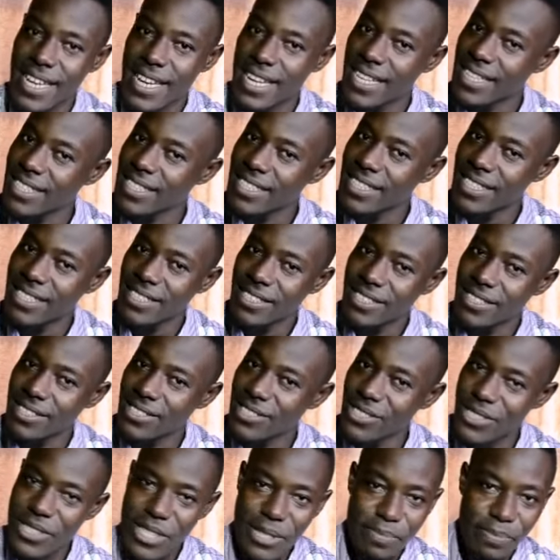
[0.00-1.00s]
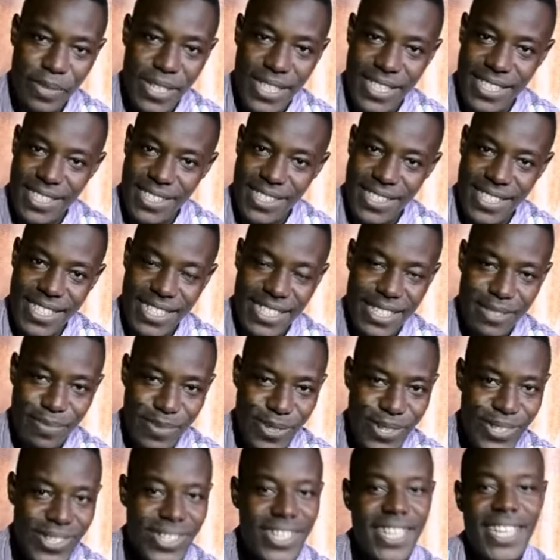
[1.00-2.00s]
I don't play guitars,
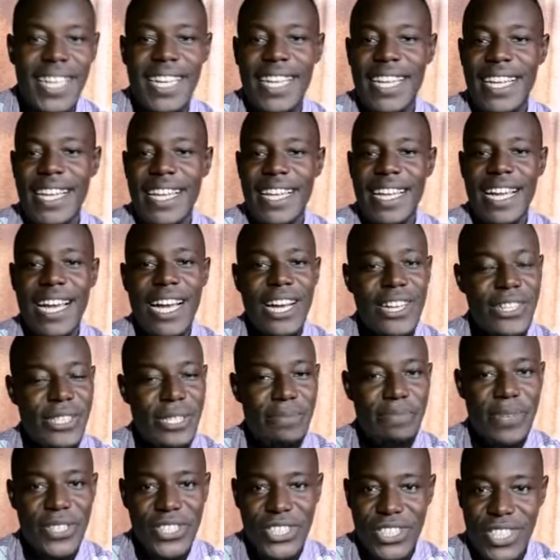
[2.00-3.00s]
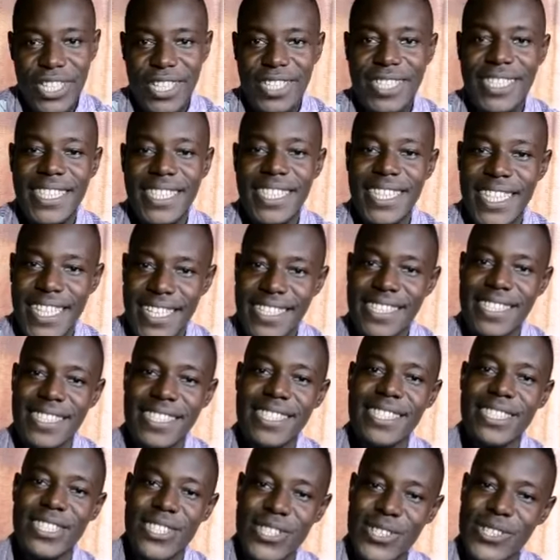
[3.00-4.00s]
but our special guest
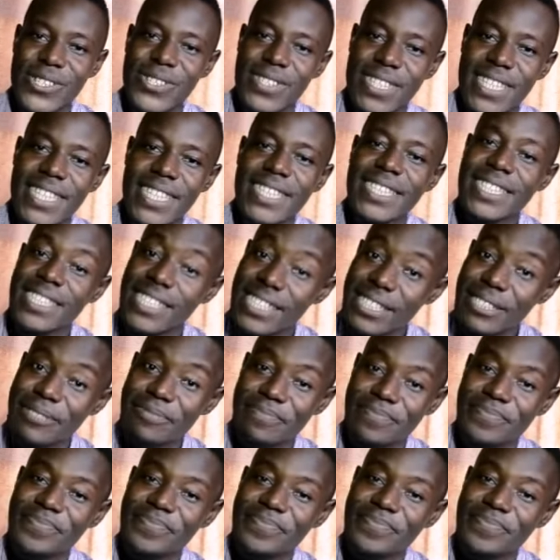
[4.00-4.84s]
does. And then